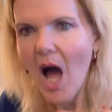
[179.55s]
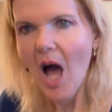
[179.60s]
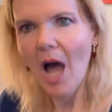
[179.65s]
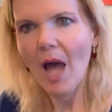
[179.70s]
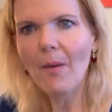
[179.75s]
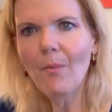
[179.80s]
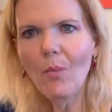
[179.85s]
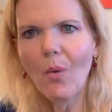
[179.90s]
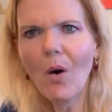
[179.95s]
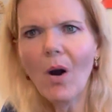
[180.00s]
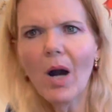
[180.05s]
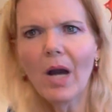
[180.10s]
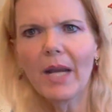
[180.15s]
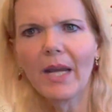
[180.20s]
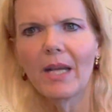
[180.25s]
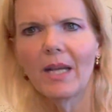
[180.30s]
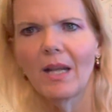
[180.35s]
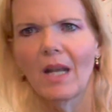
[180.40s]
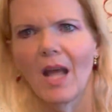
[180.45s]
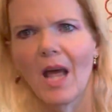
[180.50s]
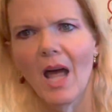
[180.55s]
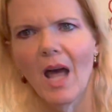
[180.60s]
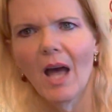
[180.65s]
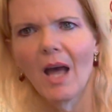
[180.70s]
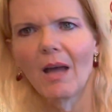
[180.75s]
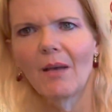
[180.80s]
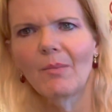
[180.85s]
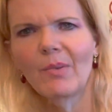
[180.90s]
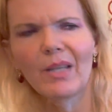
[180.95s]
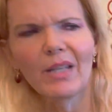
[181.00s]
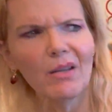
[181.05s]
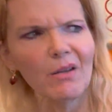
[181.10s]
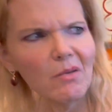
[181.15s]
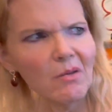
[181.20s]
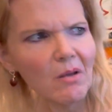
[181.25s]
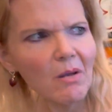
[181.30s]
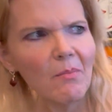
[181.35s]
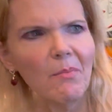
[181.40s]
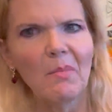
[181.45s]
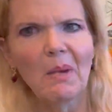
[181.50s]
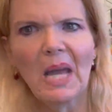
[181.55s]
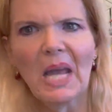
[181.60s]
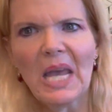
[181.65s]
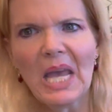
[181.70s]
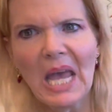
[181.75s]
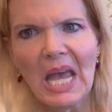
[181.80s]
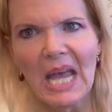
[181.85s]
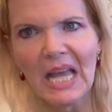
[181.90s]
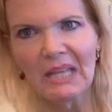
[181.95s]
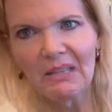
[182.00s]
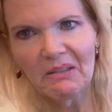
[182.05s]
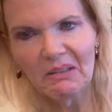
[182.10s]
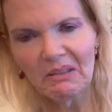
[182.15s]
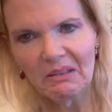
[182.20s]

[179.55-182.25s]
I'm walking. I'm like, my ass,